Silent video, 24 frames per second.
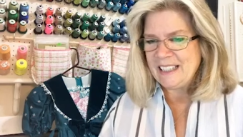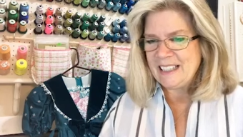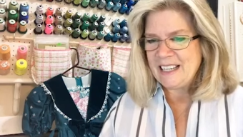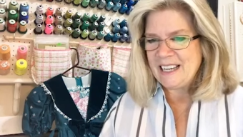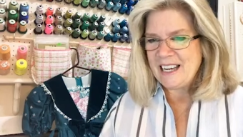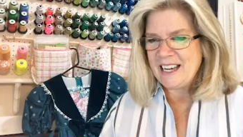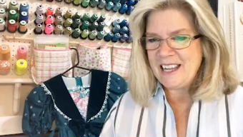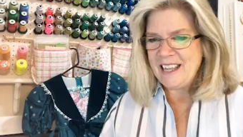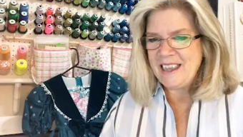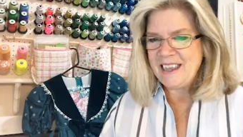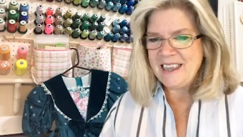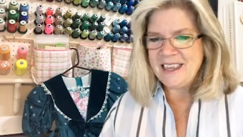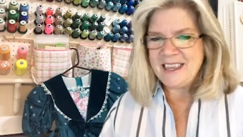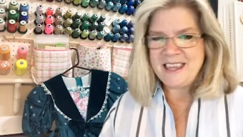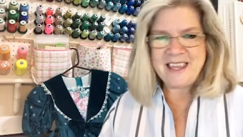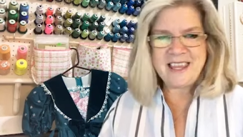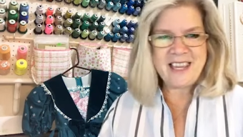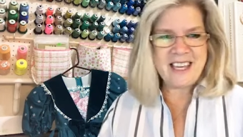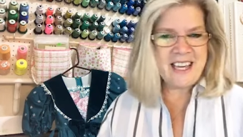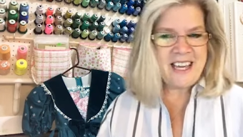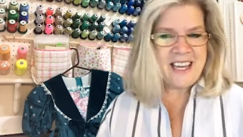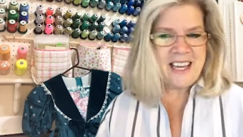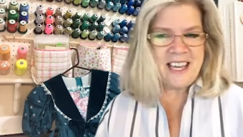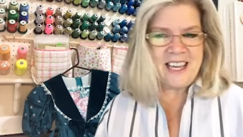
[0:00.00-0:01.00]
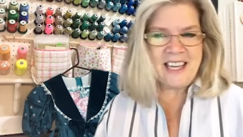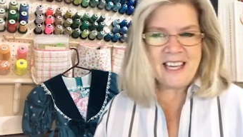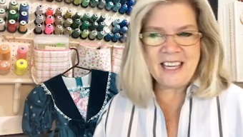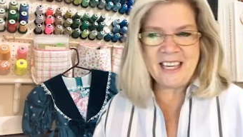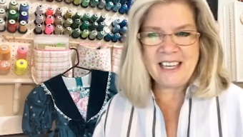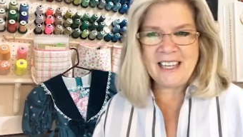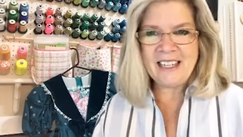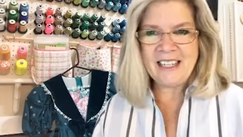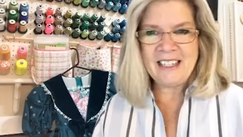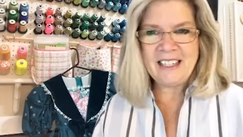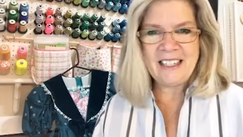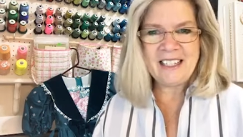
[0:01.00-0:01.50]
I
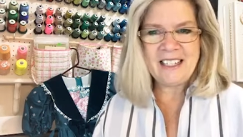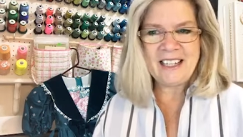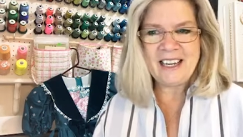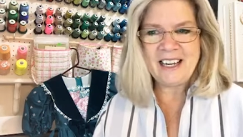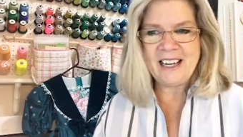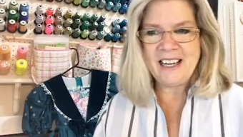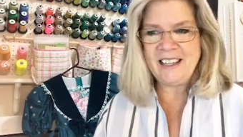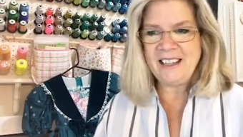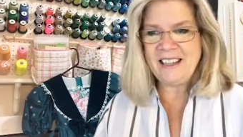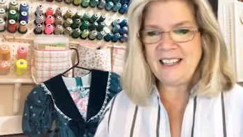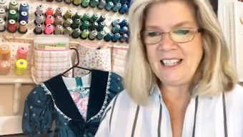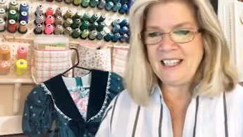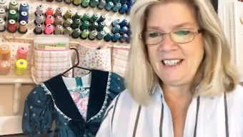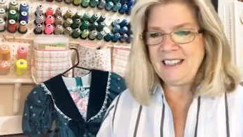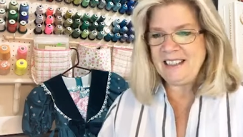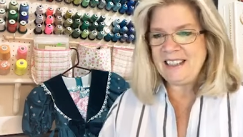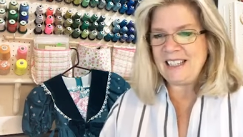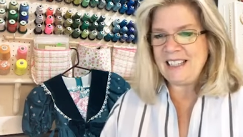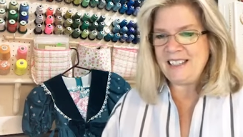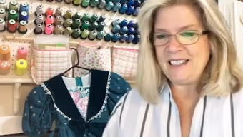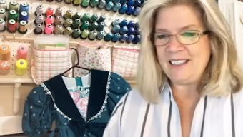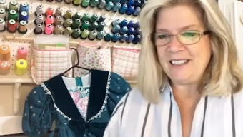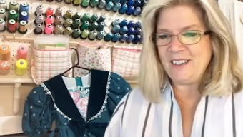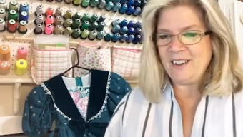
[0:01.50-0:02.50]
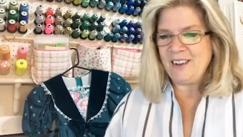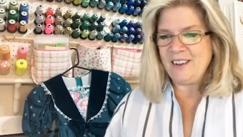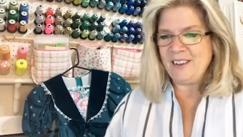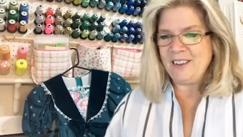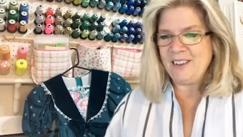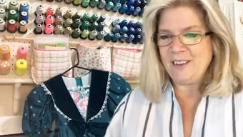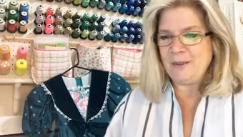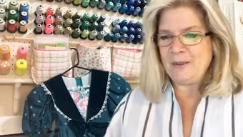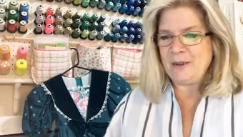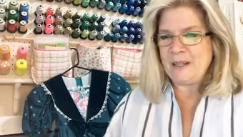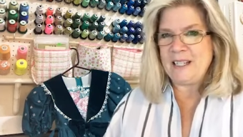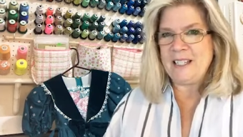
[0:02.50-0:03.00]
think, I think that's all
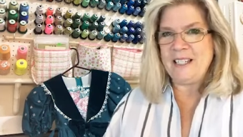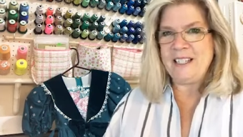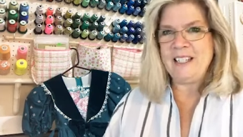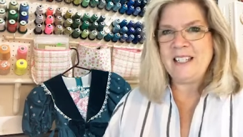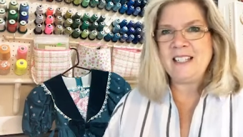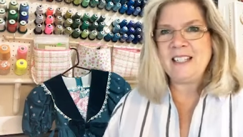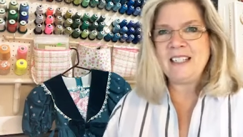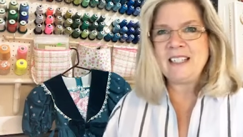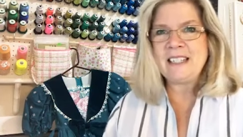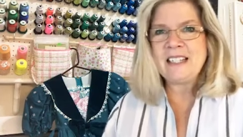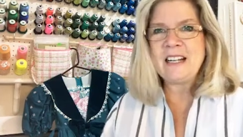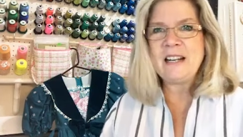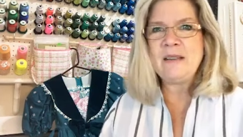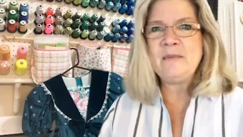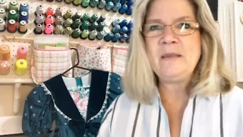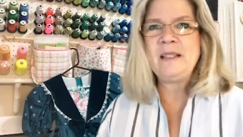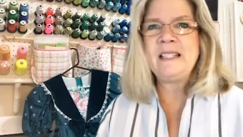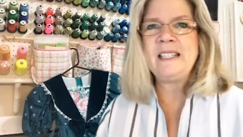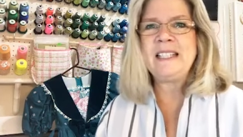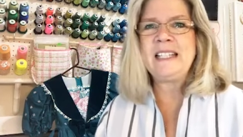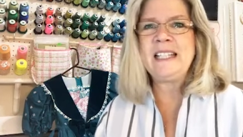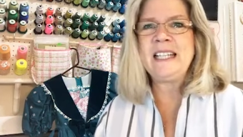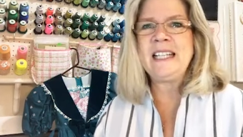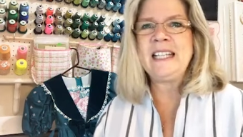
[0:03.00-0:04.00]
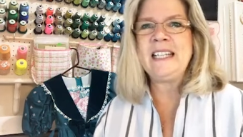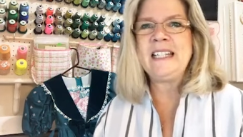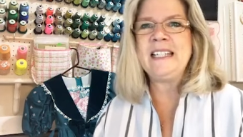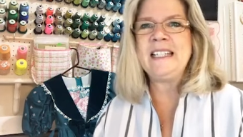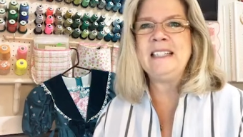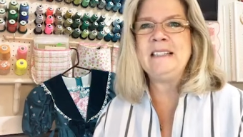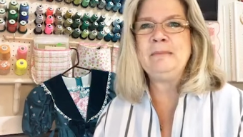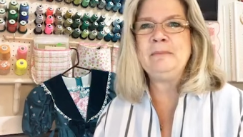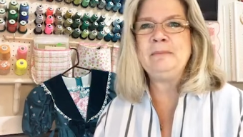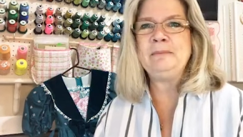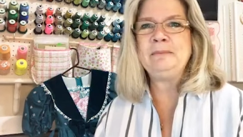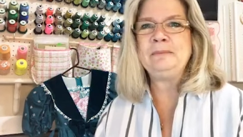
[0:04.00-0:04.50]
the questions that I'm
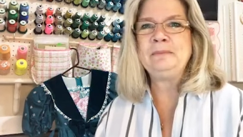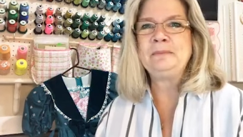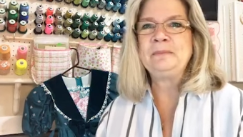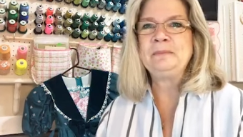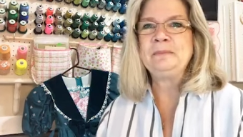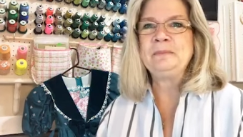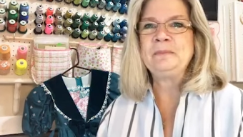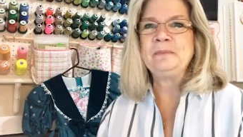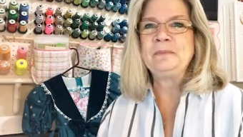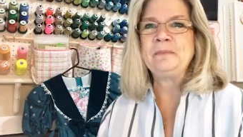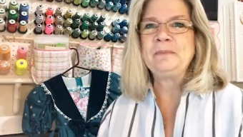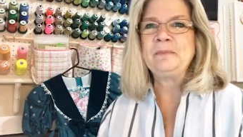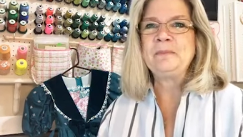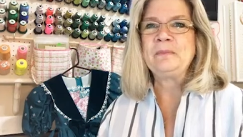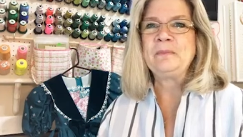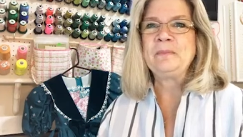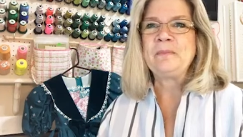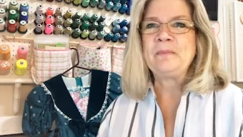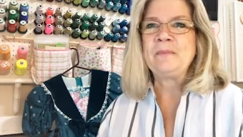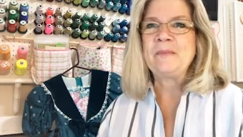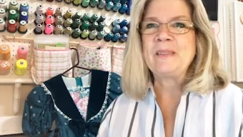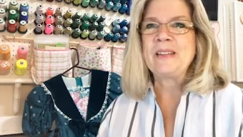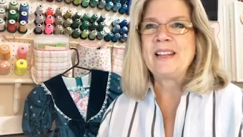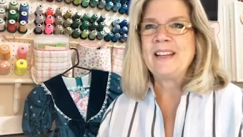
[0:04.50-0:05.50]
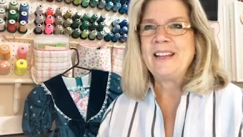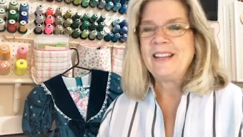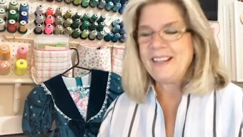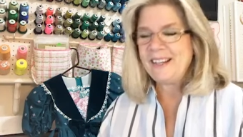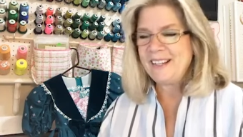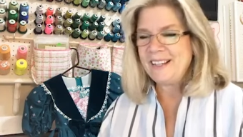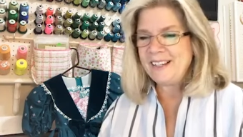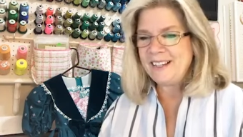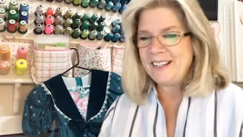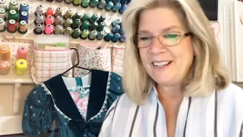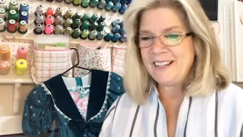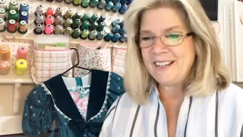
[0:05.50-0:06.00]
seeing.
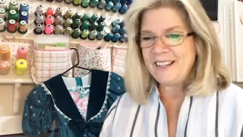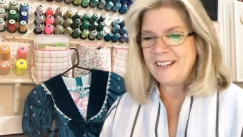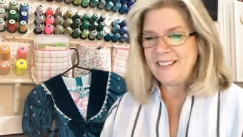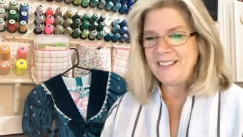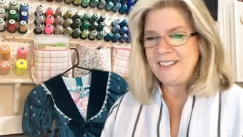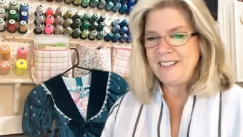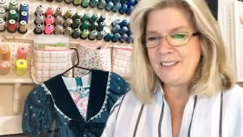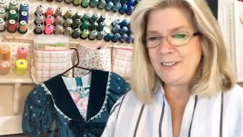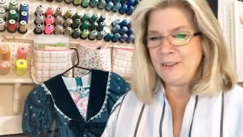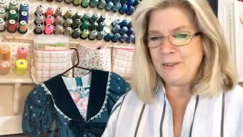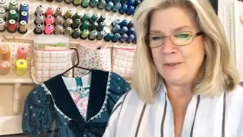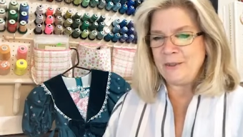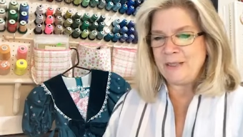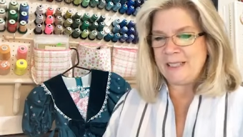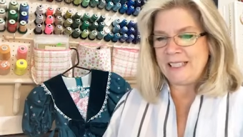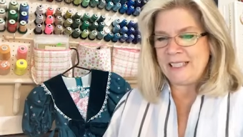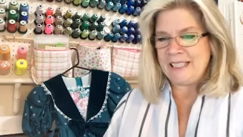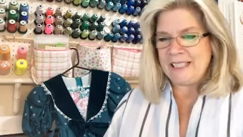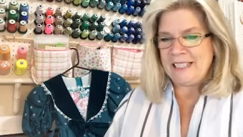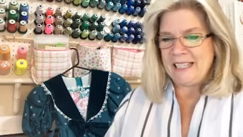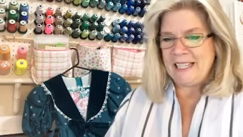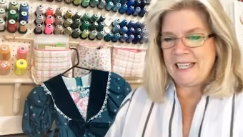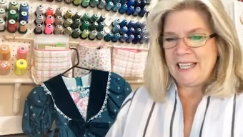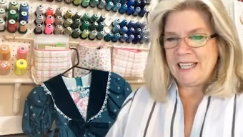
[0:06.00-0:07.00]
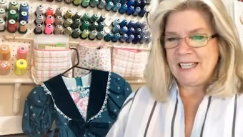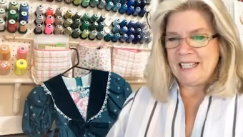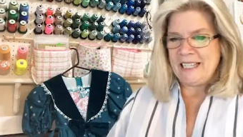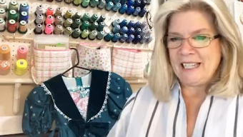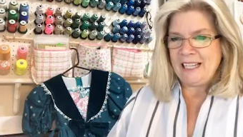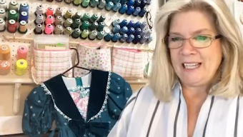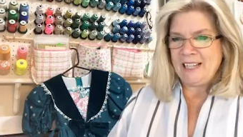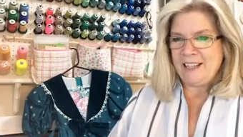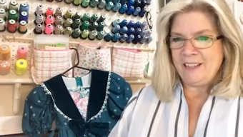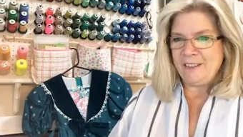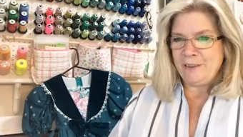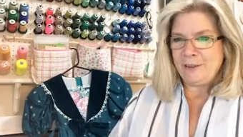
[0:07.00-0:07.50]
I don't see
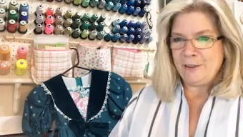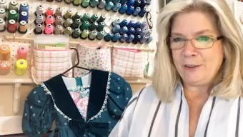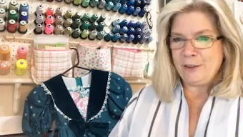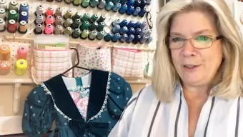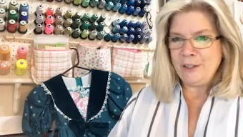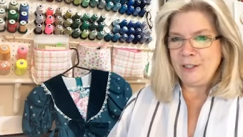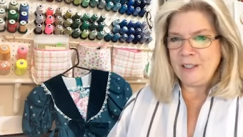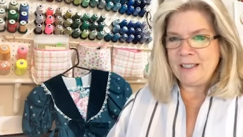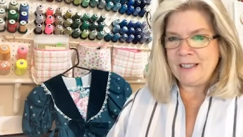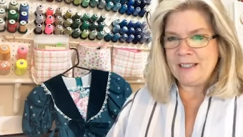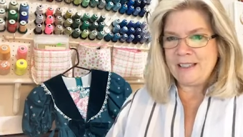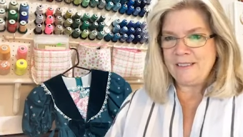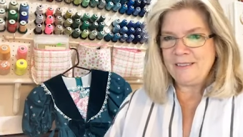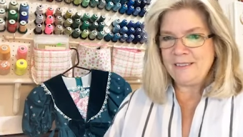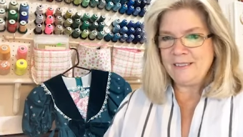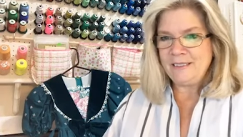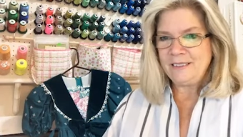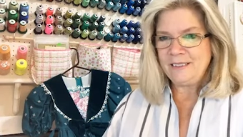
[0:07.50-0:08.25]
any others.